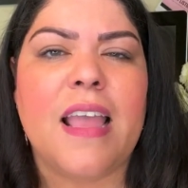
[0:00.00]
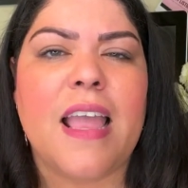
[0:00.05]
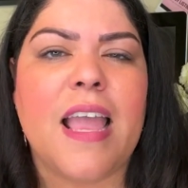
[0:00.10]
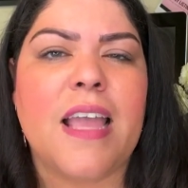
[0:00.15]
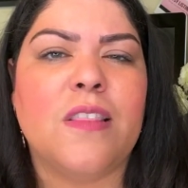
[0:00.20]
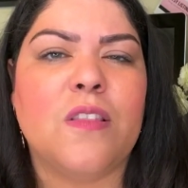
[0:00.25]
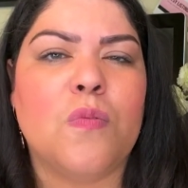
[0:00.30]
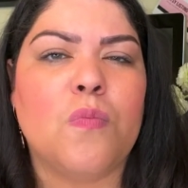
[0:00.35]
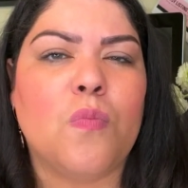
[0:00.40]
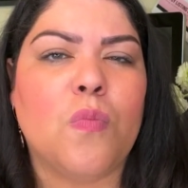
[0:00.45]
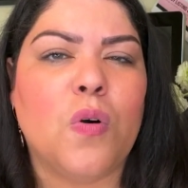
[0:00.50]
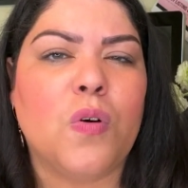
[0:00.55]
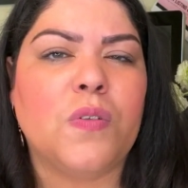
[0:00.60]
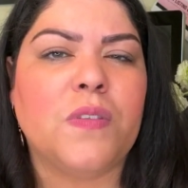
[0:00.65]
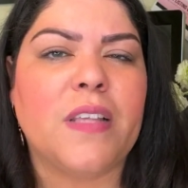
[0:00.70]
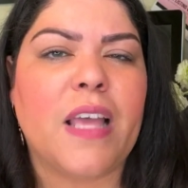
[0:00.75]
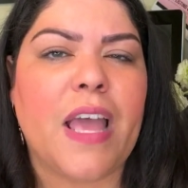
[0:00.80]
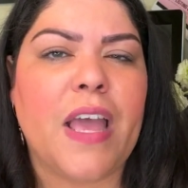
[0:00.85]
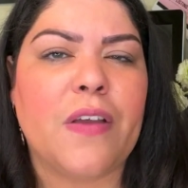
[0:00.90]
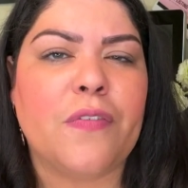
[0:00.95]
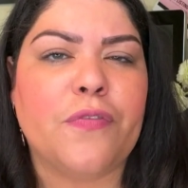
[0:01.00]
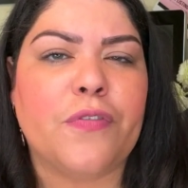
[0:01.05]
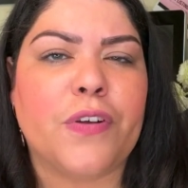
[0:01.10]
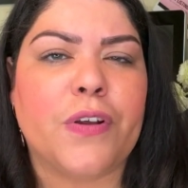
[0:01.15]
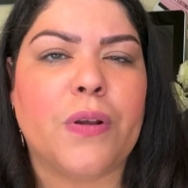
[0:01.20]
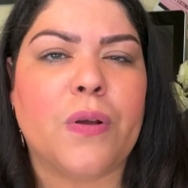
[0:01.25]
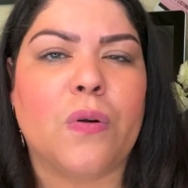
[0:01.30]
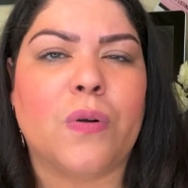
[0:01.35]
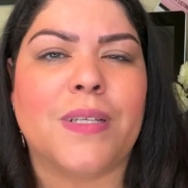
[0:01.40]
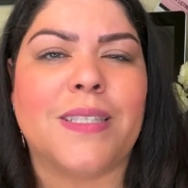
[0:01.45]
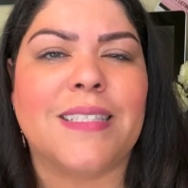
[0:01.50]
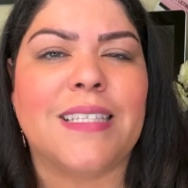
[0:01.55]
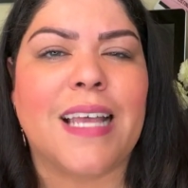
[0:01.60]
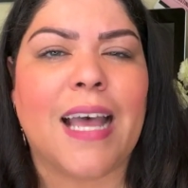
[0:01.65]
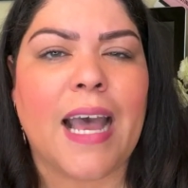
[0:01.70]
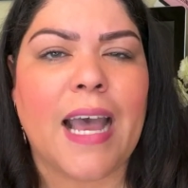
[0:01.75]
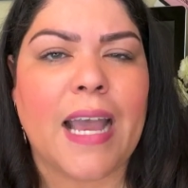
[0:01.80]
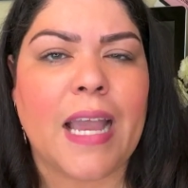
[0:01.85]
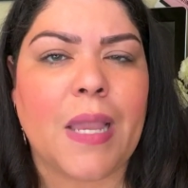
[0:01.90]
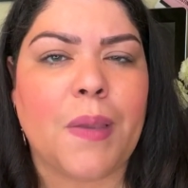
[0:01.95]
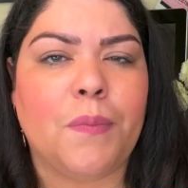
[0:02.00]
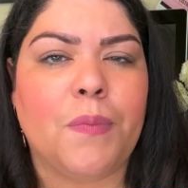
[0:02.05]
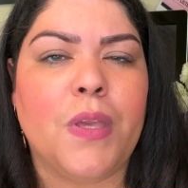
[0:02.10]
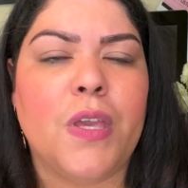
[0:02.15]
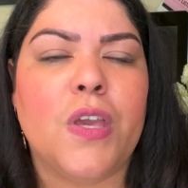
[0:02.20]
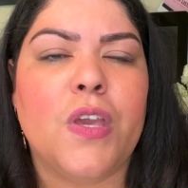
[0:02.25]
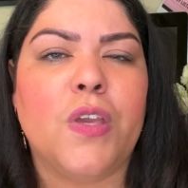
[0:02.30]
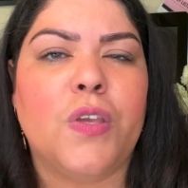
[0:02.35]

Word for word: And the most effort or time